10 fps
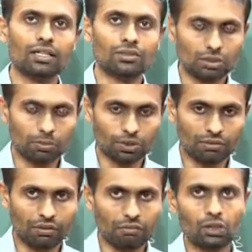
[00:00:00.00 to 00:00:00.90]
So suppose
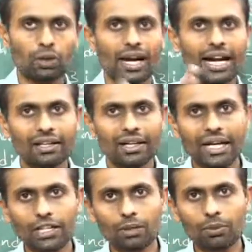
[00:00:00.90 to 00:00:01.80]
if I want to add an
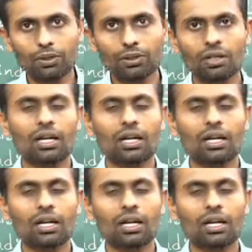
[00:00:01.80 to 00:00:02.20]
attribute